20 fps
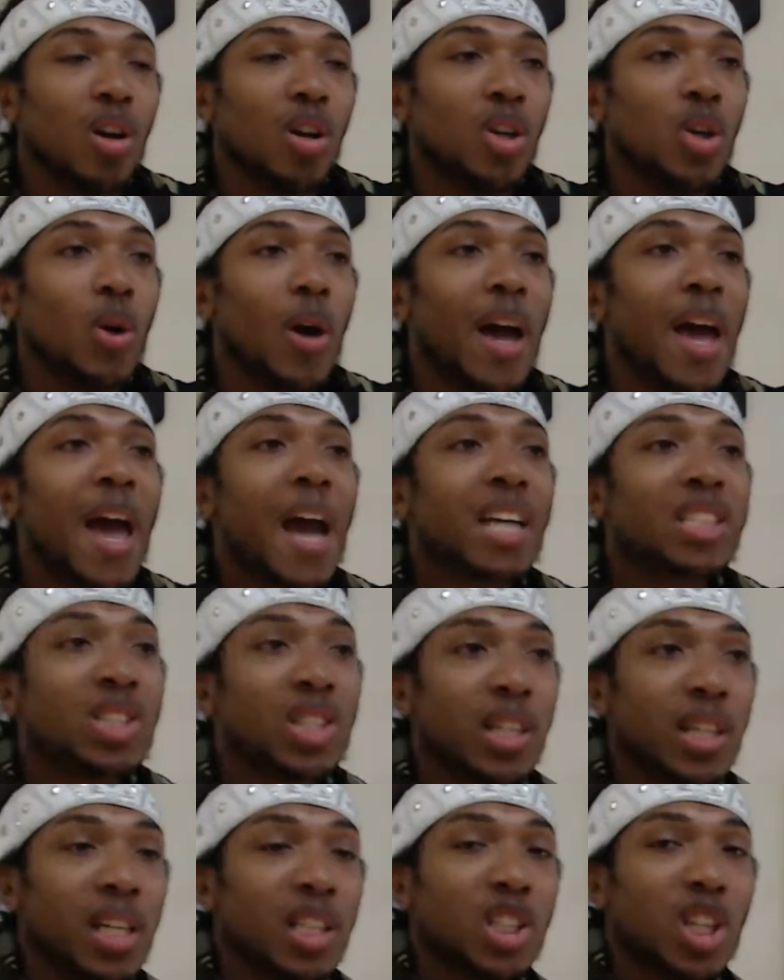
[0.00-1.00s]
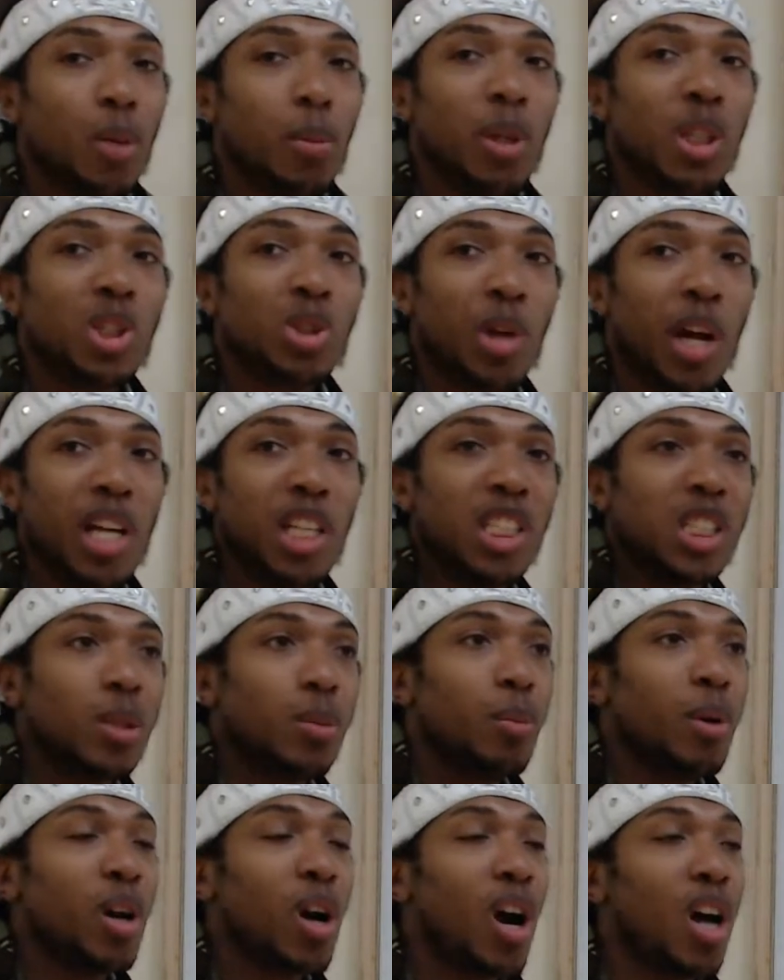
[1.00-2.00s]
your accent is going to be strange
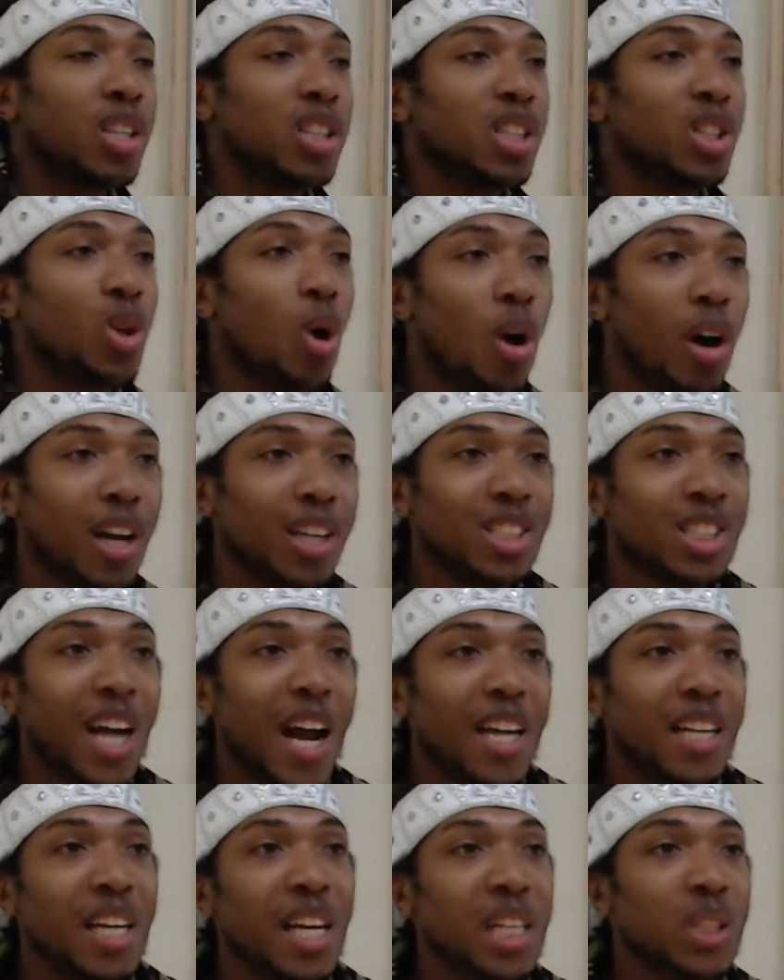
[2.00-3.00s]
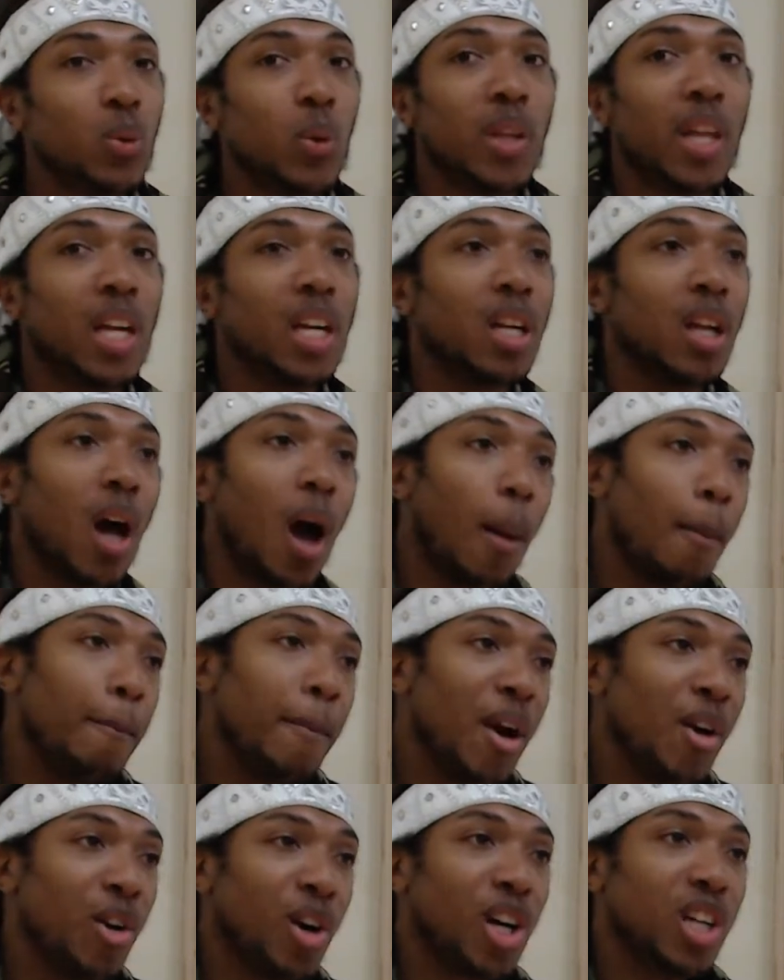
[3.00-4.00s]
because you're talking Chinese with an
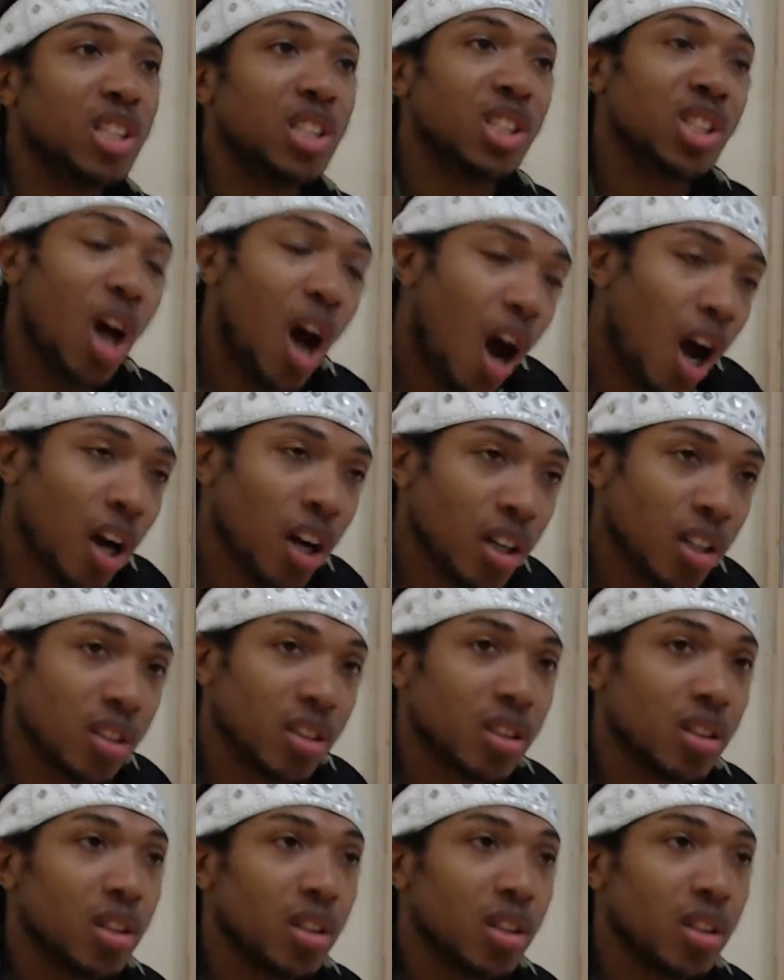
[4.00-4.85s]
American tongue.